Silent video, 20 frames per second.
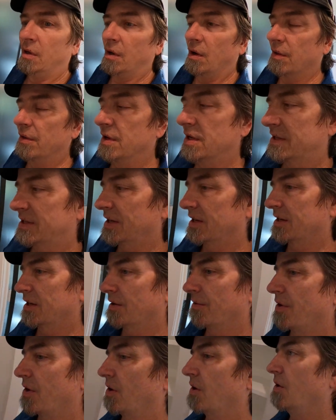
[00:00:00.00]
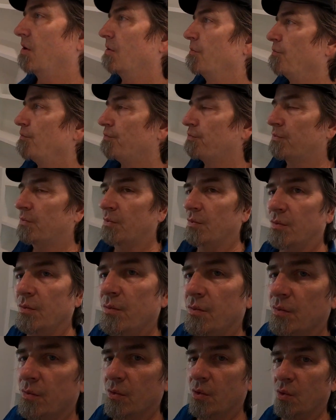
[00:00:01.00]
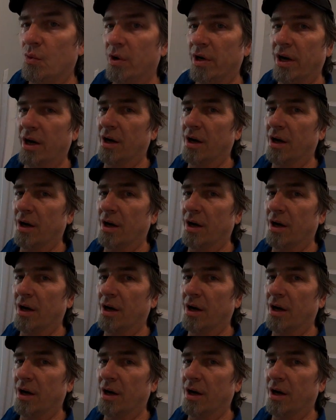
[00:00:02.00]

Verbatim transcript: On this end of the home, we